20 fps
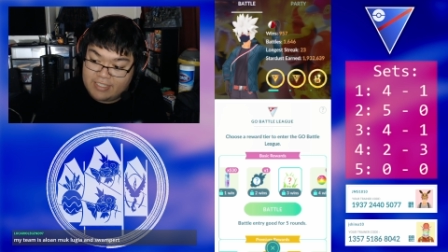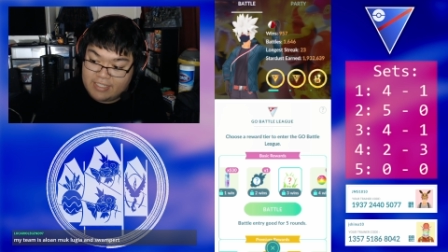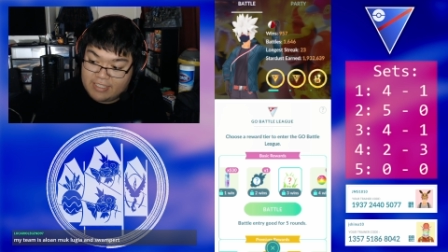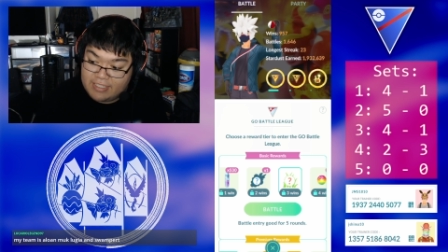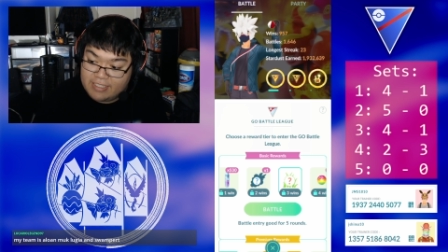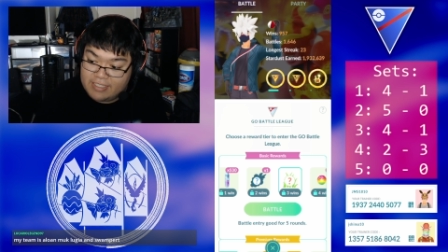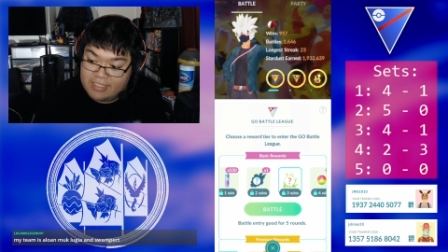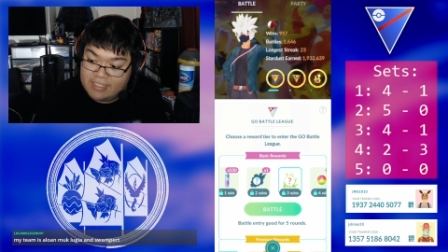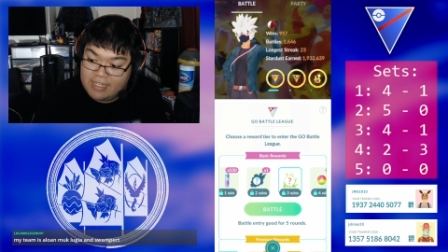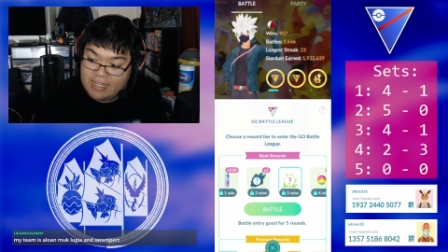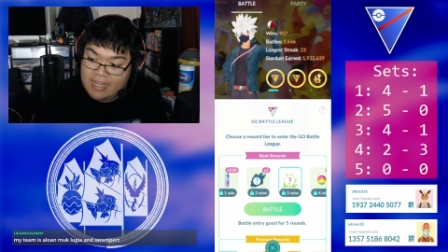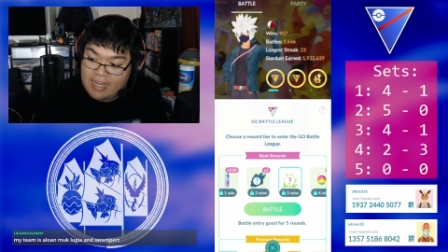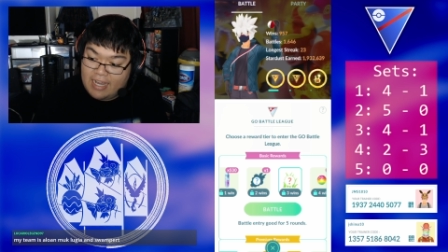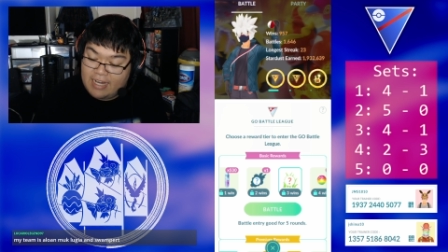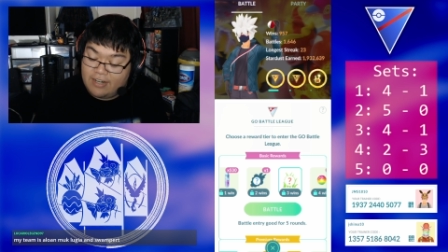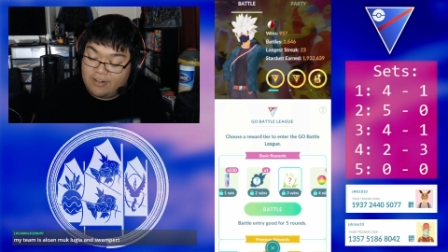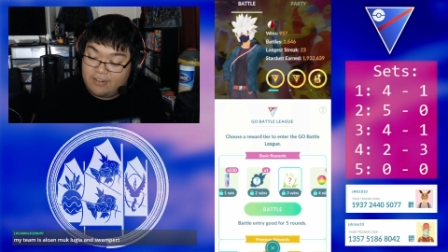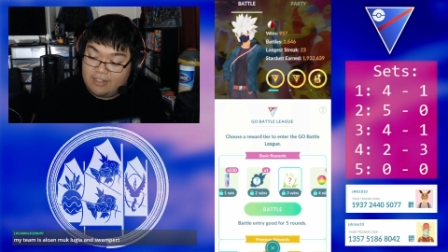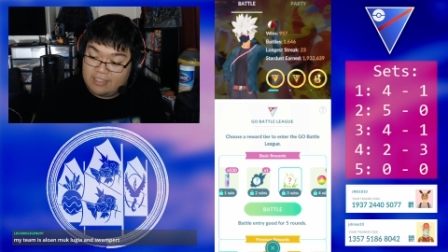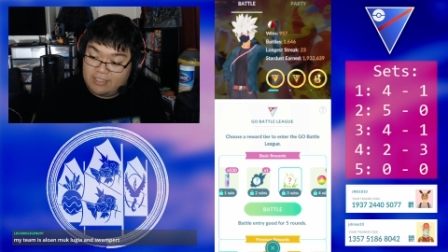because I
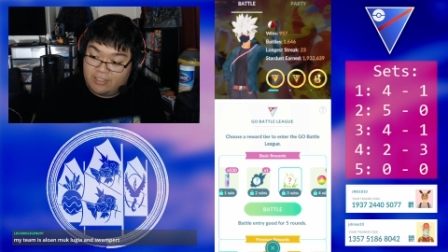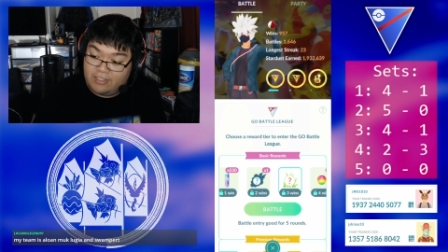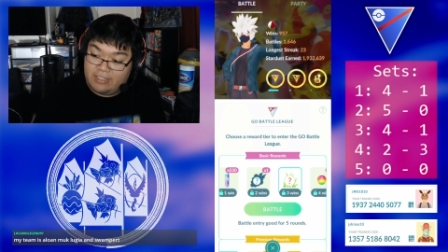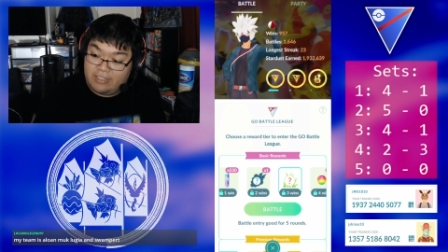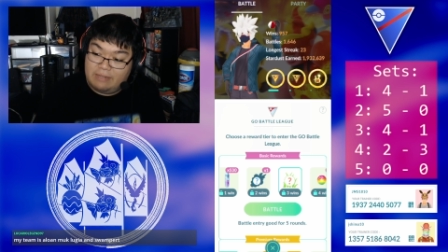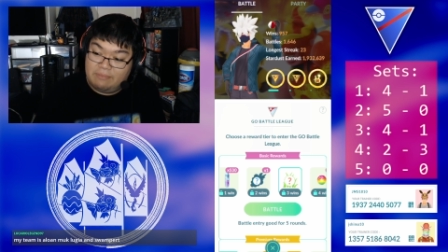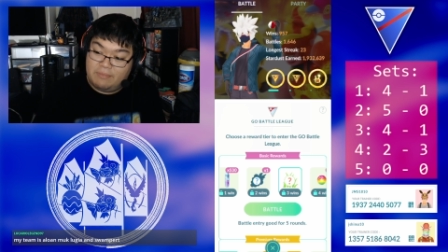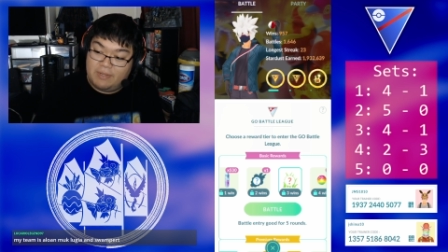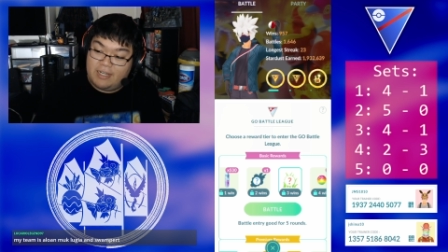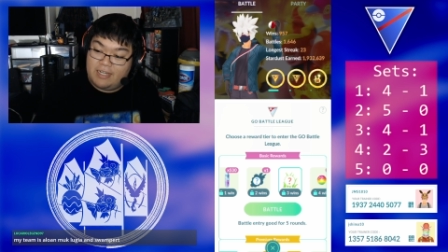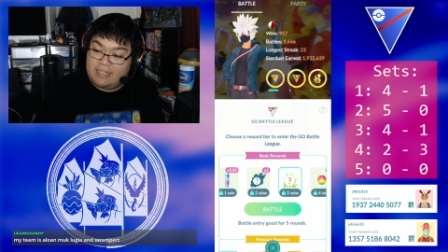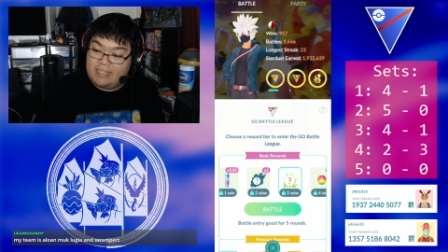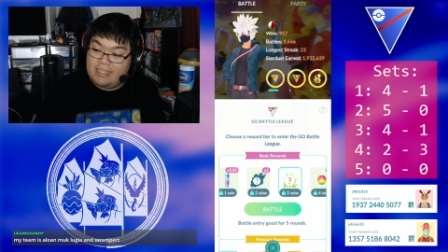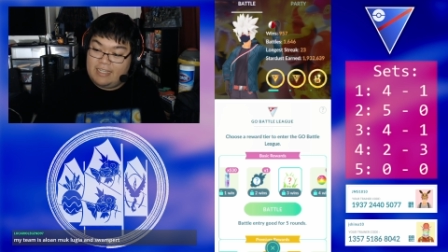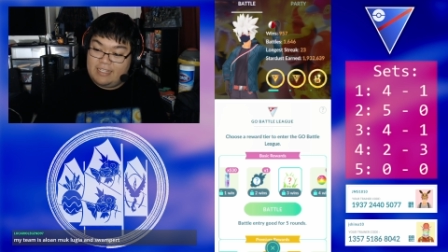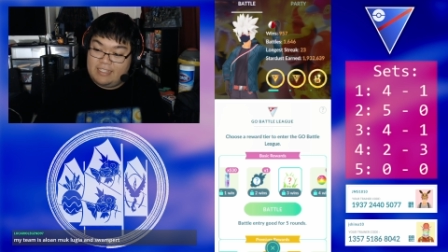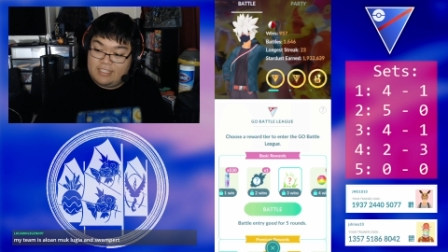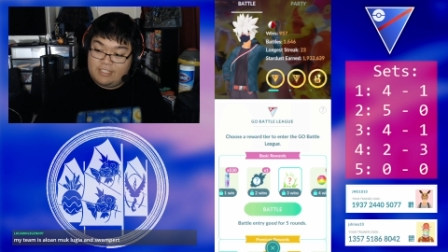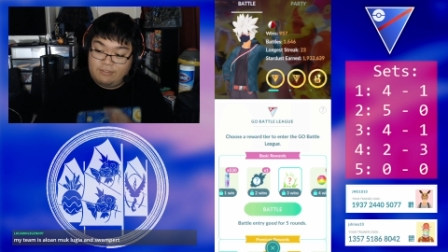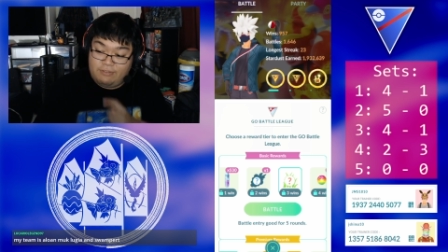know Lolimuk
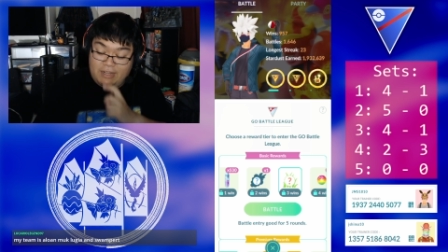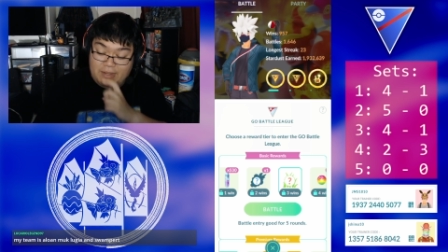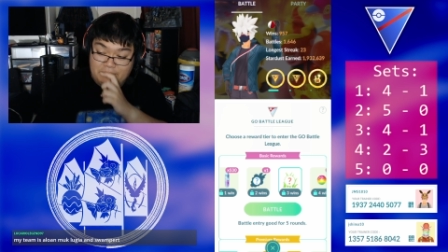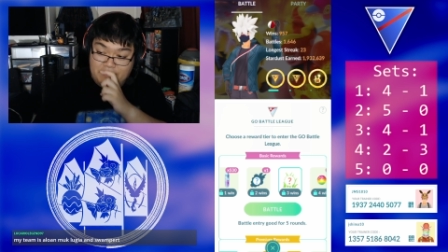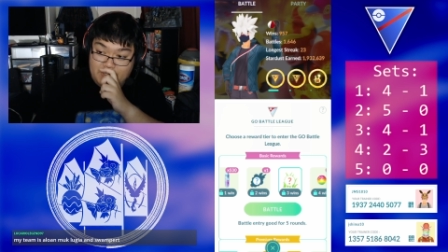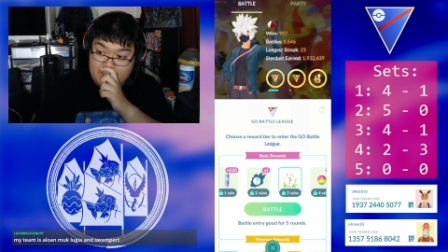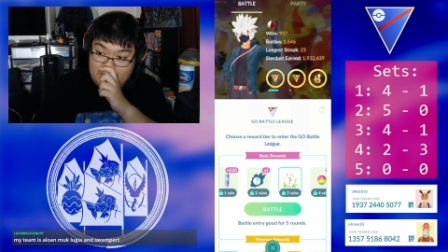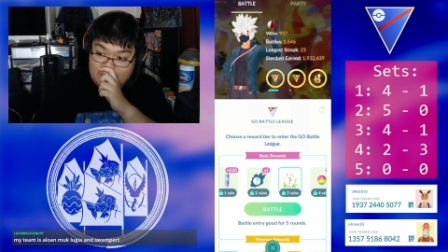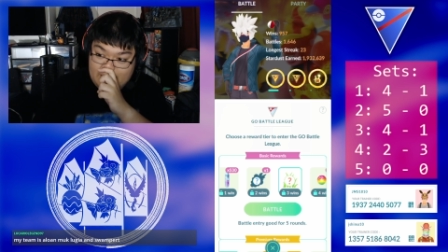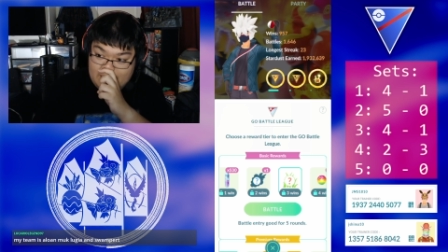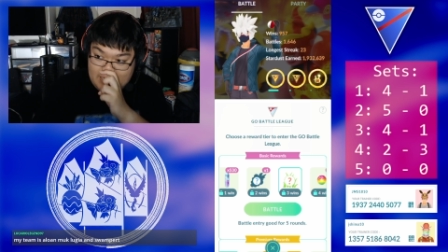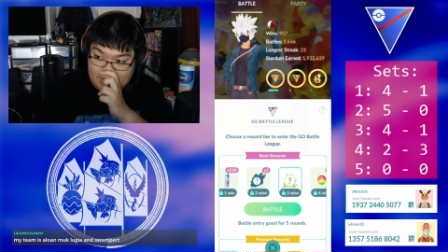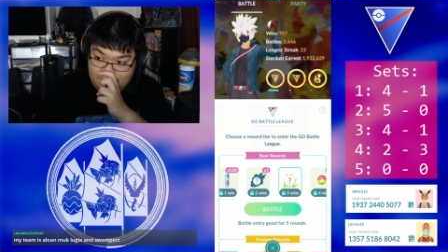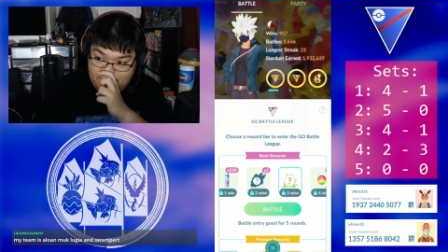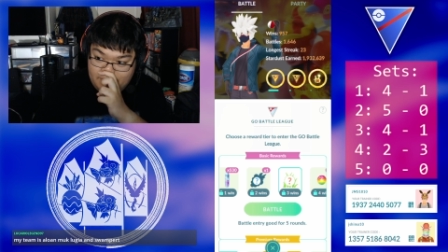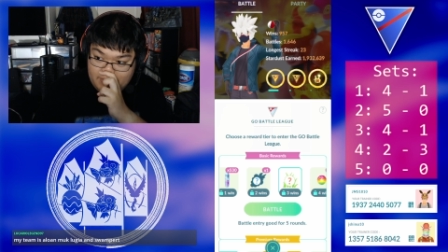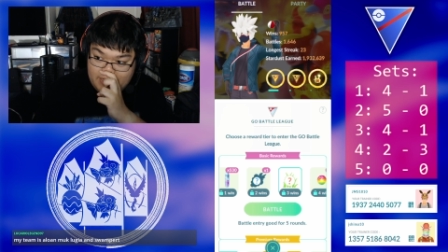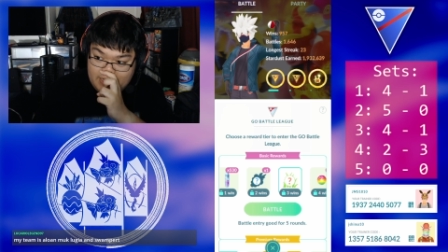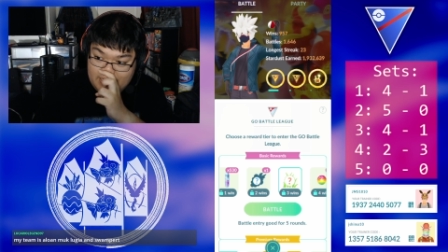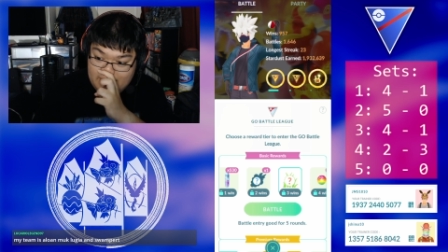and Swampert are
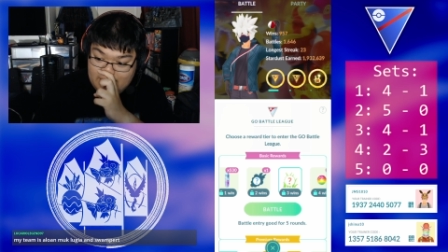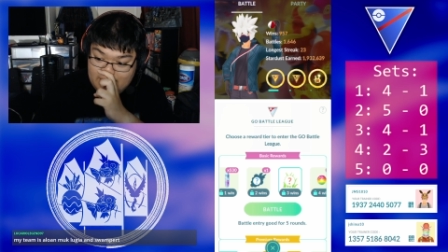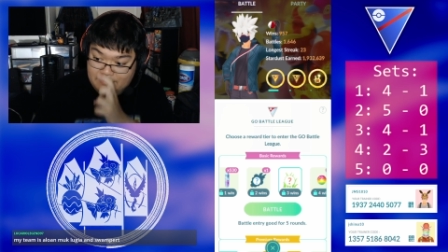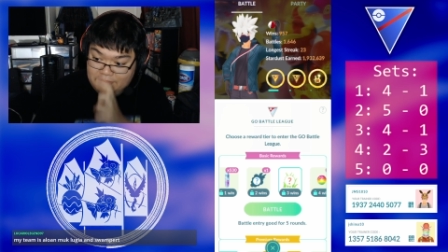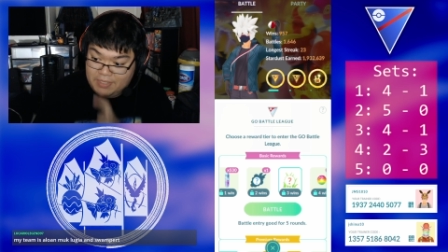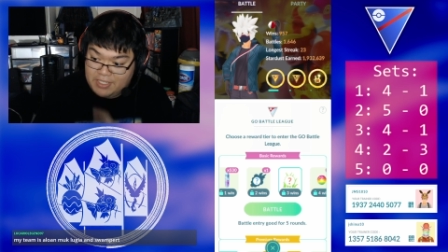definitely um,